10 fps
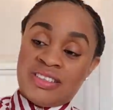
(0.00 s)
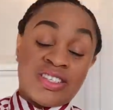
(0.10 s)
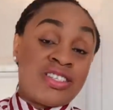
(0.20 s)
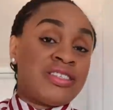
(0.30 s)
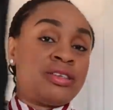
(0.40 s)

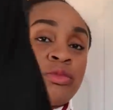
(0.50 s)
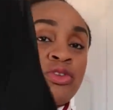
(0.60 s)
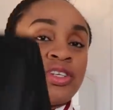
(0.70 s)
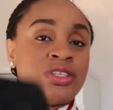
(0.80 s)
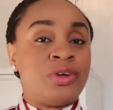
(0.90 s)
It's just a
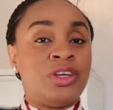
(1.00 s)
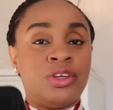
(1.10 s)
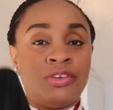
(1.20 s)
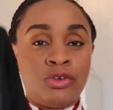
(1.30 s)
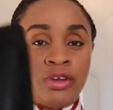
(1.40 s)
simple dress.
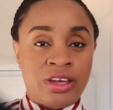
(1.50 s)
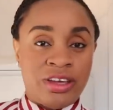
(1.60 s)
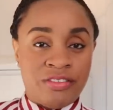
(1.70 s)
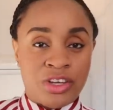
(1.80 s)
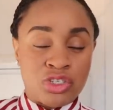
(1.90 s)
If you
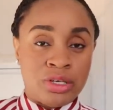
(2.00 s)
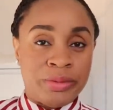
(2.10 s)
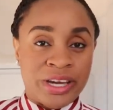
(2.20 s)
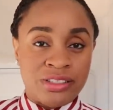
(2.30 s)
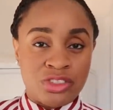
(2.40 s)
eventually
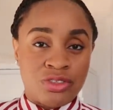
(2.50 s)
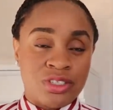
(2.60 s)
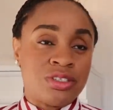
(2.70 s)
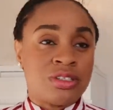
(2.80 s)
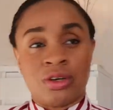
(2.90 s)
buy this
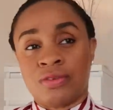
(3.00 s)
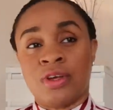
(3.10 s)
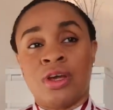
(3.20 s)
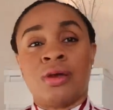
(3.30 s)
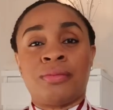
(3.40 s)
dress yourself,
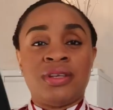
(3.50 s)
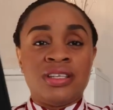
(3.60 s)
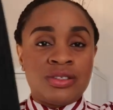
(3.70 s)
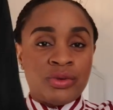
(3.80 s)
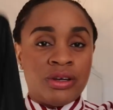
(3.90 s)

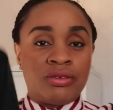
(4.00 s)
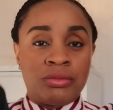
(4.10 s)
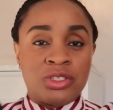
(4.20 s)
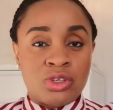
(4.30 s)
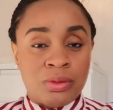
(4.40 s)
please wear it
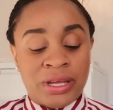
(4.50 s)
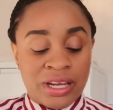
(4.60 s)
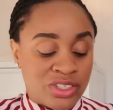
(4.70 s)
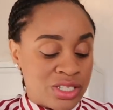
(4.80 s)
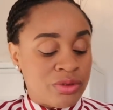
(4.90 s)
from the top.
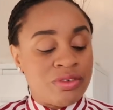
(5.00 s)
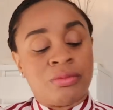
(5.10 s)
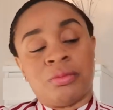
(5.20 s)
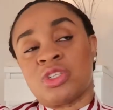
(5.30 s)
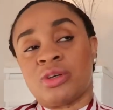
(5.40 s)
Like I tried to wear it
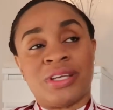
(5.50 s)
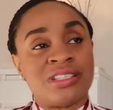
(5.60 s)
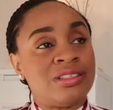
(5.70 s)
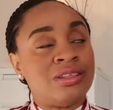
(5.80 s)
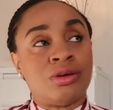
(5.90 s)
from the bottom
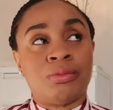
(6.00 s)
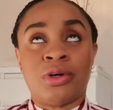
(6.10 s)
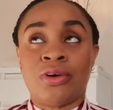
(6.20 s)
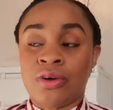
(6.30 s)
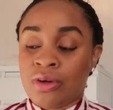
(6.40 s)
yesterday,
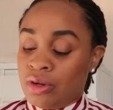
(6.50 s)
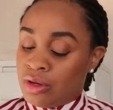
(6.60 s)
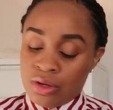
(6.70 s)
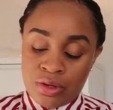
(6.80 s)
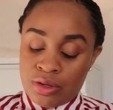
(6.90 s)
almost.
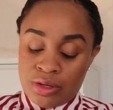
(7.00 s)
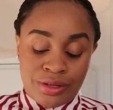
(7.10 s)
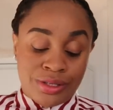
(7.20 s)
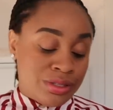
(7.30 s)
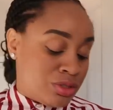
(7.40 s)

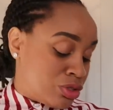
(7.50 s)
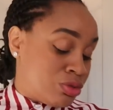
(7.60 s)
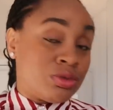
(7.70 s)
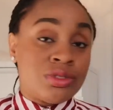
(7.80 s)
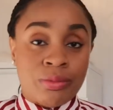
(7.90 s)
It
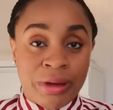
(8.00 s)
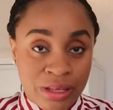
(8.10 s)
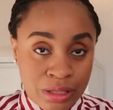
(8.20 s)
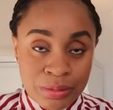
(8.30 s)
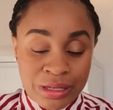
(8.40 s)
just hooked my
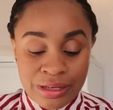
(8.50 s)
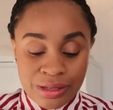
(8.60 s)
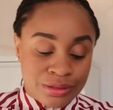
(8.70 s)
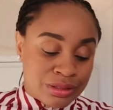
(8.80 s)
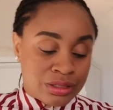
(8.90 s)
hip, and I
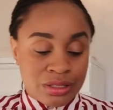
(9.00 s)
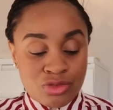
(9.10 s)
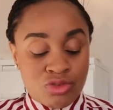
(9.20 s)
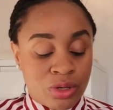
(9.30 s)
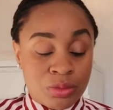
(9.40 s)
had to
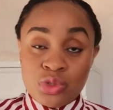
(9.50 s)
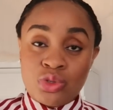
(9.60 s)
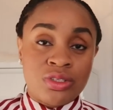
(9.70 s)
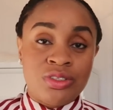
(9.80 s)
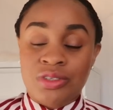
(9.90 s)
start struggling.
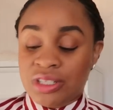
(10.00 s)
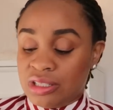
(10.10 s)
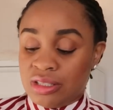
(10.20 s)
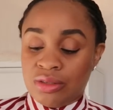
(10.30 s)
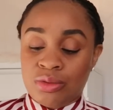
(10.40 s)
Almost tore the
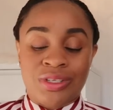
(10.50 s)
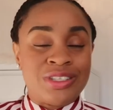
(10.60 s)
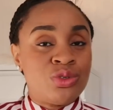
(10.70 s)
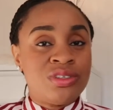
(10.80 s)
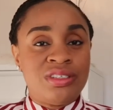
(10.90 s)
dress, you know.
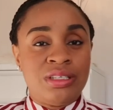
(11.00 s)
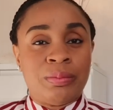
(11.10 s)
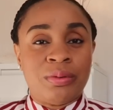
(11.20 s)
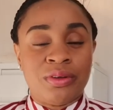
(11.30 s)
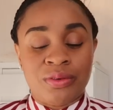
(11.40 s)
There's no
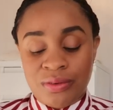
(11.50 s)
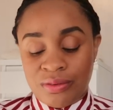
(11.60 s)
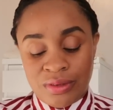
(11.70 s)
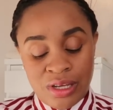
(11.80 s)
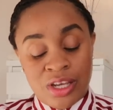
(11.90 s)
zip, you know.
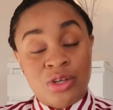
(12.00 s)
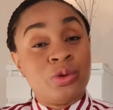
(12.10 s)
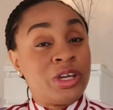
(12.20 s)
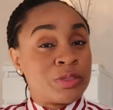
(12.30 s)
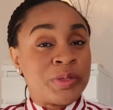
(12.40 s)

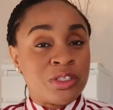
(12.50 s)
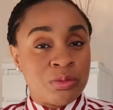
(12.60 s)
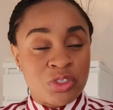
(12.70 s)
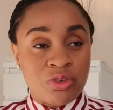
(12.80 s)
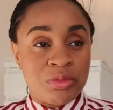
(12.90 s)
Don't expect
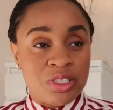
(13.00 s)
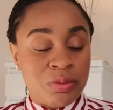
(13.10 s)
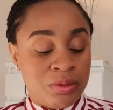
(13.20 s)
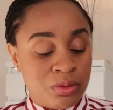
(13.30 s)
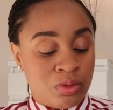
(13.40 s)
too much from these
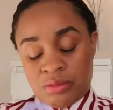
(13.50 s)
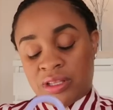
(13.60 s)
people.